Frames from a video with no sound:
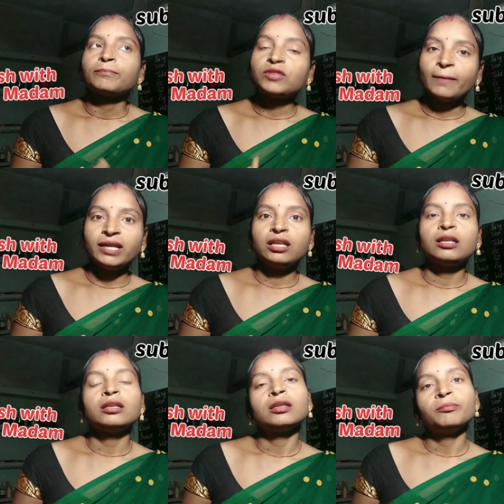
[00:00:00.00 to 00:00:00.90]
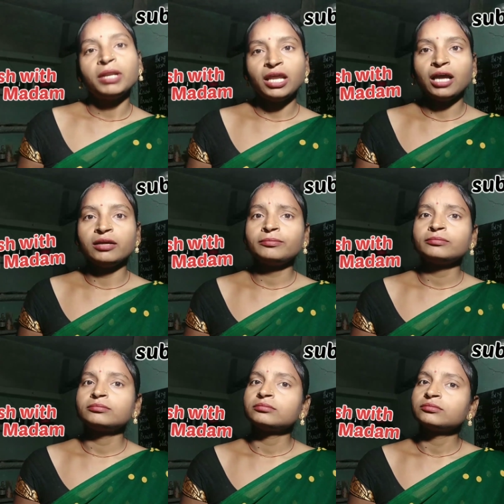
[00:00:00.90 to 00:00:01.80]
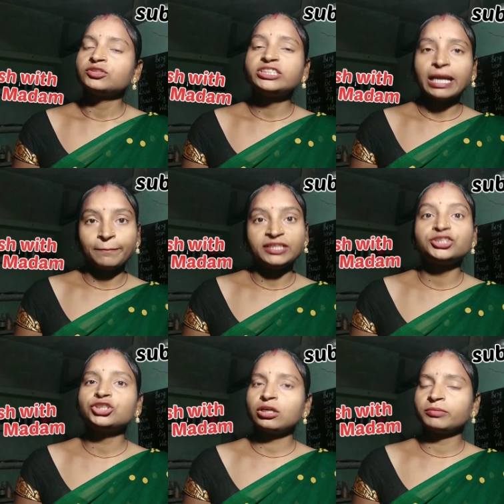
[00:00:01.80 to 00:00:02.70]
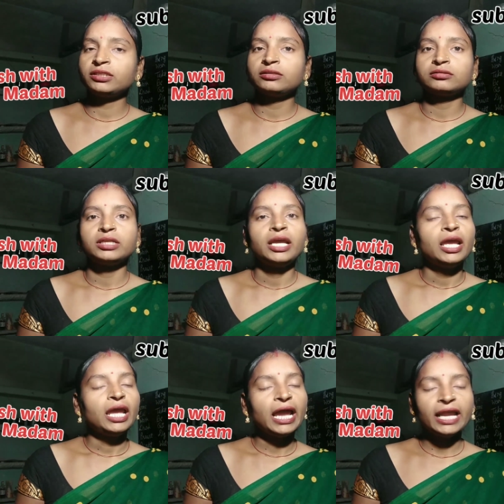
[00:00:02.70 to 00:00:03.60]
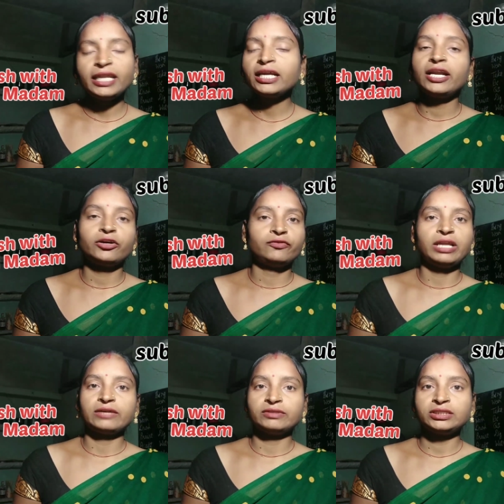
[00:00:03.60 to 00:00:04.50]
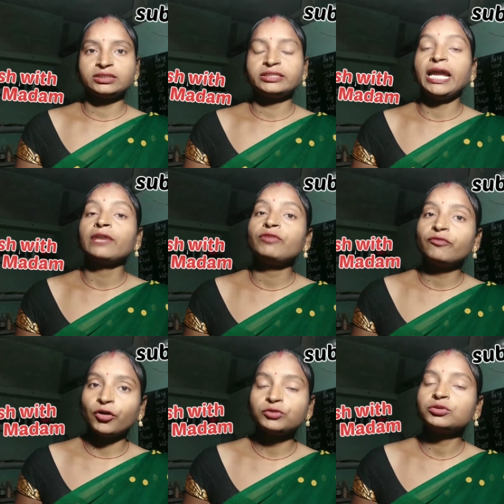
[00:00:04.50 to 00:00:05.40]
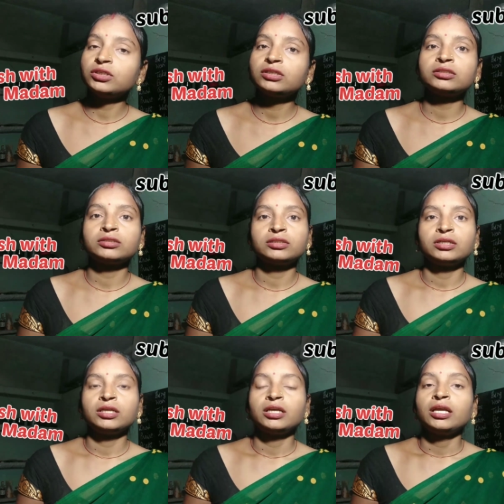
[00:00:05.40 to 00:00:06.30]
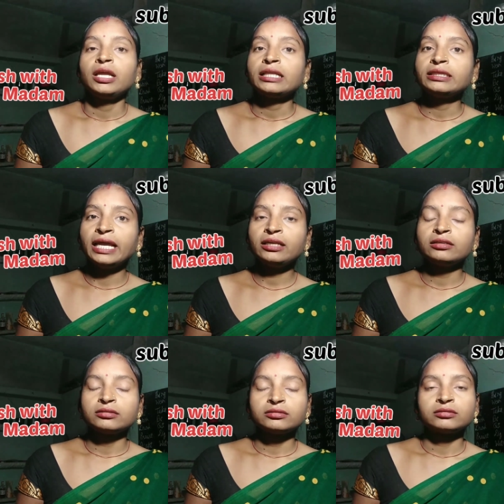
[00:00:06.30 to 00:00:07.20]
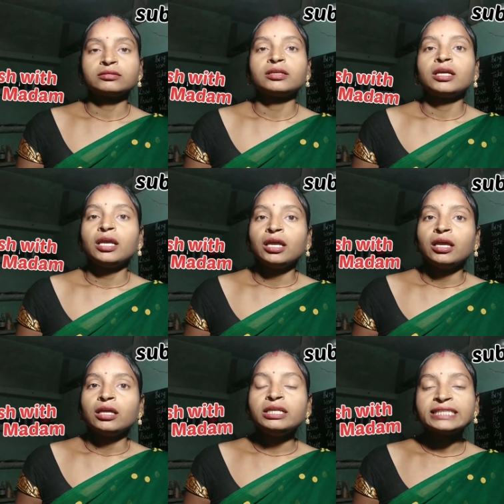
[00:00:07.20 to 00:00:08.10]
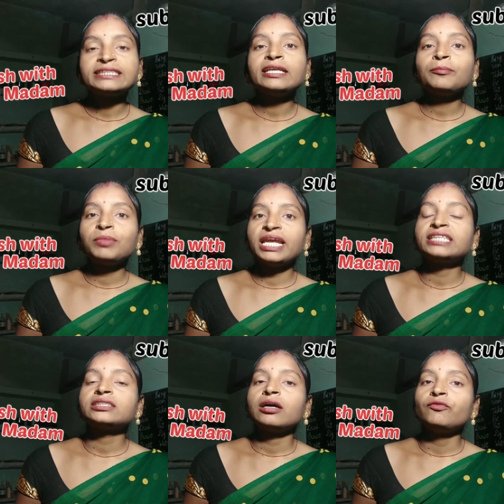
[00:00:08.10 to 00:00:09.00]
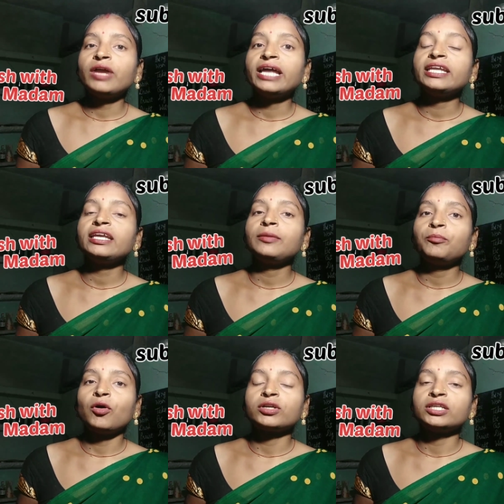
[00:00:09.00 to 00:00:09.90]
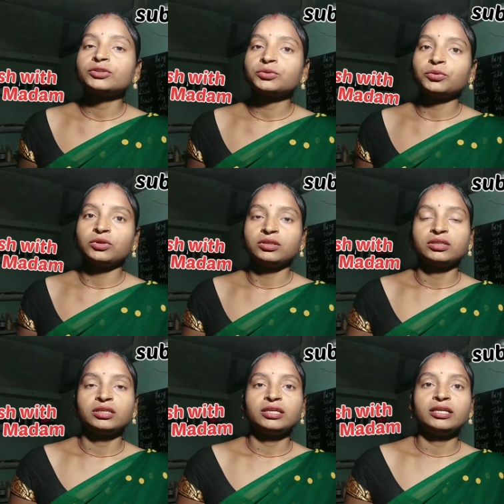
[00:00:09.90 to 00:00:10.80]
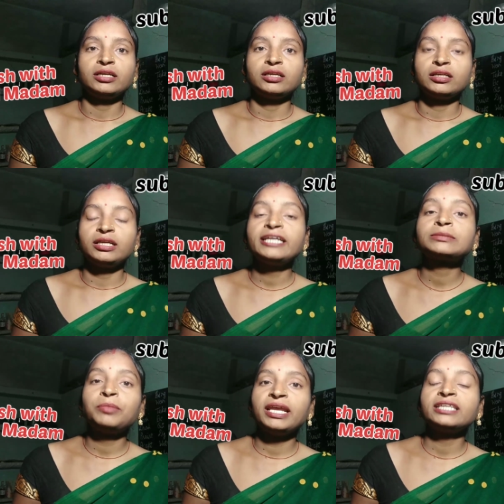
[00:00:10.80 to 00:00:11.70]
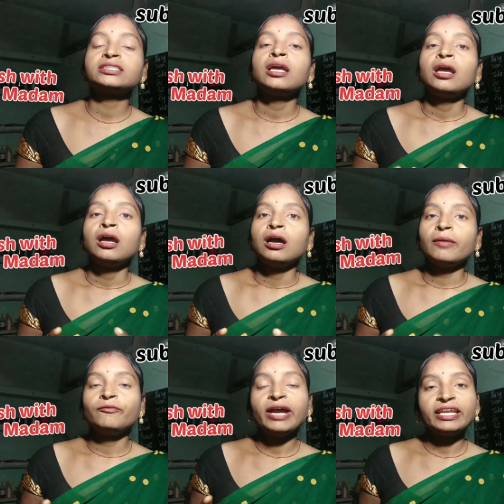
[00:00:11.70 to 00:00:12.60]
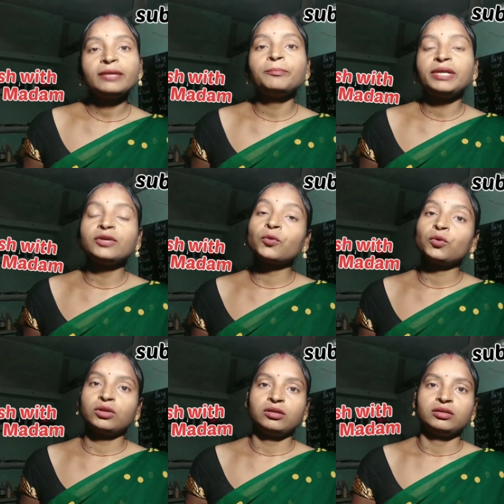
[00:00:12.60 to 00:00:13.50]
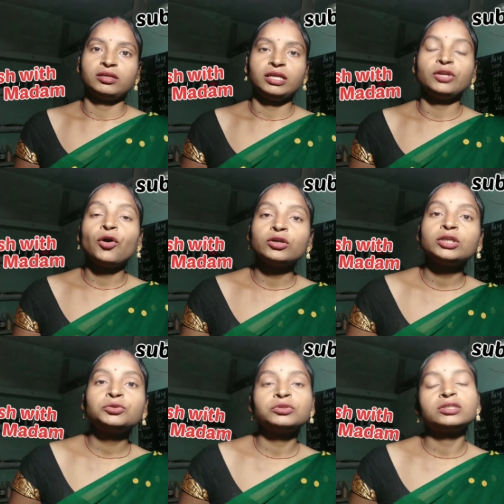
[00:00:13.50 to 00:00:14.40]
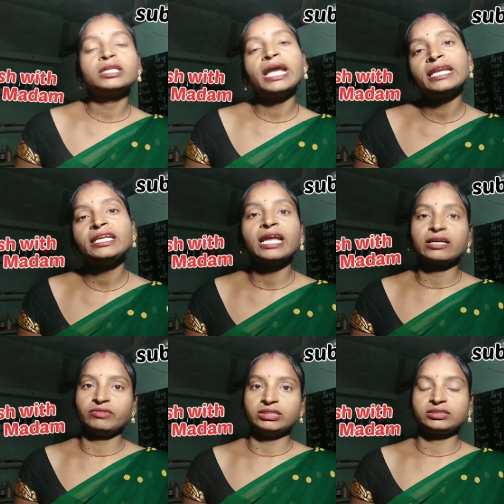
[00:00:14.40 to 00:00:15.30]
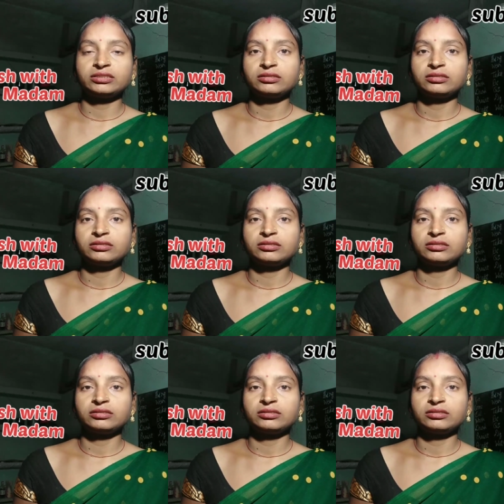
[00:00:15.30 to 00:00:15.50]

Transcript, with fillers: Tamil, Malayalam, Japanese, German, any kind of language that we want to learn, then listening plays a very important role. It plays a very big role in order to learn any language.